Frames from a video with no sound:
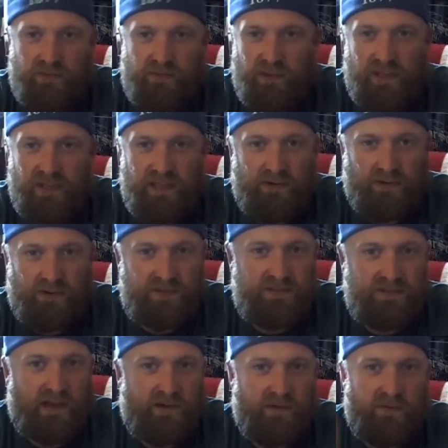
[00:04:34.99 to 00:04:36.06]
so they hear the
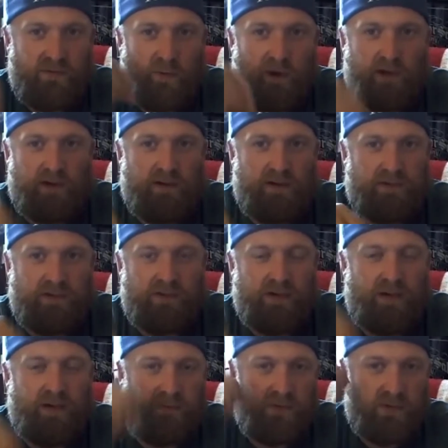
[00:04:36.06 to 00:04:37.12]
sound of the water and they'll
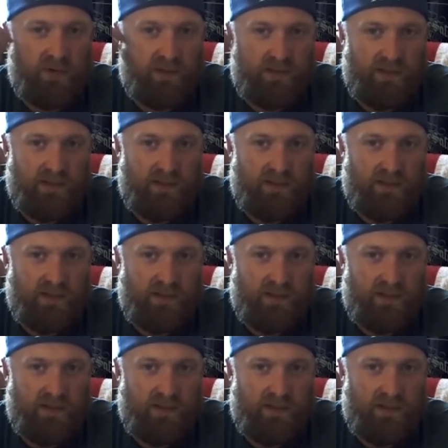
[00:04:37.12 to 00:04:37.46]
come to it.